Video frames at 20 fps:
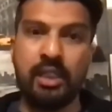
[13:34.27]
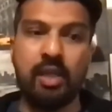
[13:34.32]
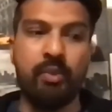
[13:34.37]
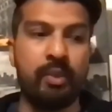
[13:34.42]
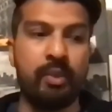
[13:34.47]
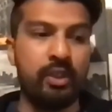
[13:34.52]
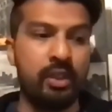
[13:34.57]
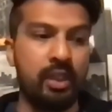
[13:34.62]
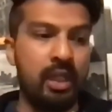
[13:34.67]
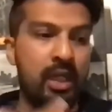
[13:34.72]

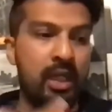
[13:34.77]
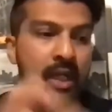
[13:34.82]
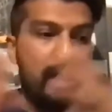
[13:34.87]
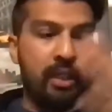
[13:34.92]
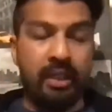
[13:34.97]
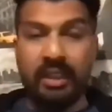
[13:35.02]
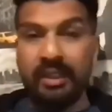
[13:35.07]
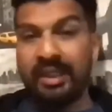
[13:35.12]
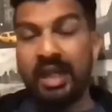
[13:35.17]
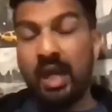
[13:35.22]
When you're
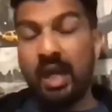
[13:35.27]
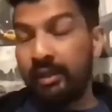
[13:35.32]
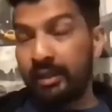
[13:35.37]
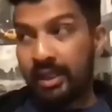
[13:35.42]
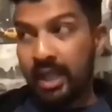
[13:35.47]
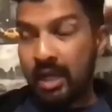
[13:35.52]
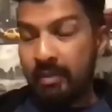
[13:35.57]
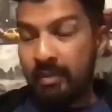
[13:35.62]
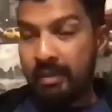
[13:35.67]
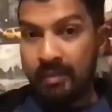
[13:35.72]
in the current
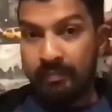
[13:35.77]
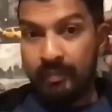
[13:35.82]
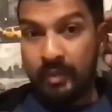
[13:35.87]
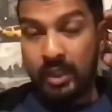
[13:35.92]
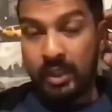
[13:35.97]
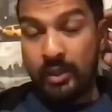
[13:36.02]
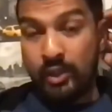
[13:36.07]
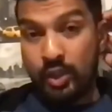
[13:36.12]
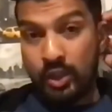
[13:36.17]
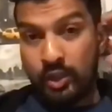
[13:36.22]
climate,
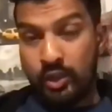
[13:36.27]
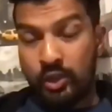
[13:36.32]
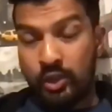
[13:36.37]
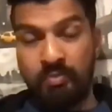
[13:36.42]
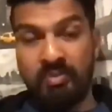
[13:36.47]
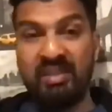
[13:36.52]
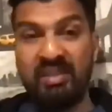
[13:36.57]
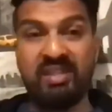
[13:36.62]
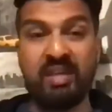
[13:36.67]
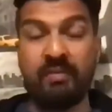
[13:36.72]
a dog
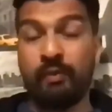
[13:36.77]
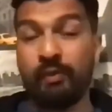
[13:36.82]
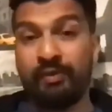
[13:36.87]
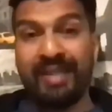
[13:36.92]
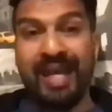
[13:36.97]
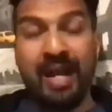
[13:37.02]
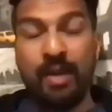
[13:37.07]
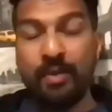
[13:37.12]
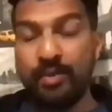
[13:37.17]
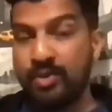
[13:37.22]
could be several
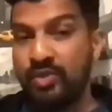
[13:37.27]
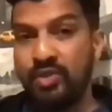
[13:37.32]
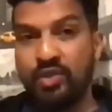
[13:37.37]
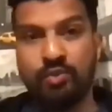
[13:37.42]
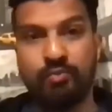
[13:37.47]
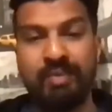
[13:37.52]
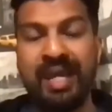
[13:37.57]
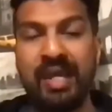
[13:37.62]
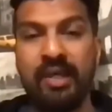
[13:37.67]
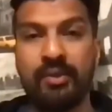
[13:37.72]
thousands
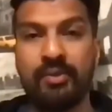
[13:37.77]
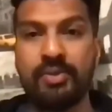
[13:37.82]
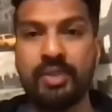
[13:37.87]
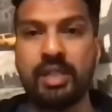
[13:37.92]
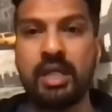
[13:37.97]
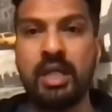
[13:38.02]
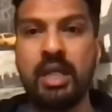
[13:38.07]
of pounds.